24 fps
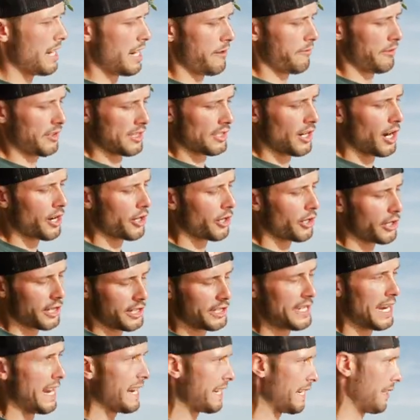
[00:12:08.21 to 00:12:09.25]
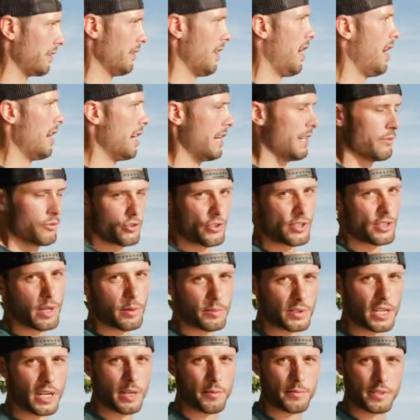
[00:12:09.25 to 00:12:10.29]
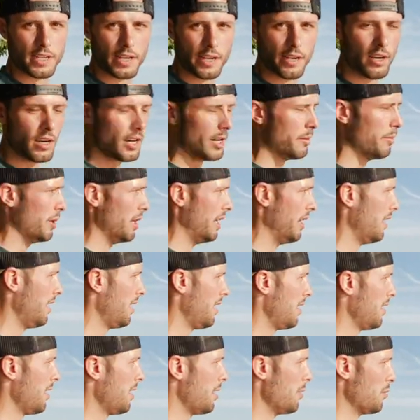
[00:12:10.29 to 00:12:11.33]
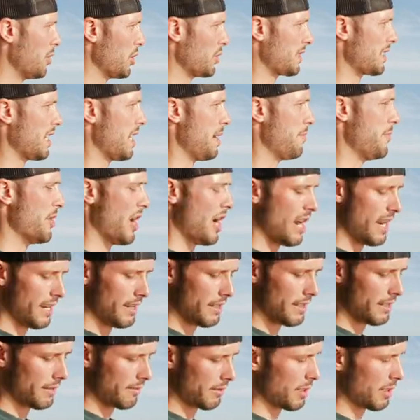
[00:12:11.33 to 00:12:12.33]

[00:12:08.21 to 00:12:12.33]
if it's not already taking line, which sometimes they are, but most time not.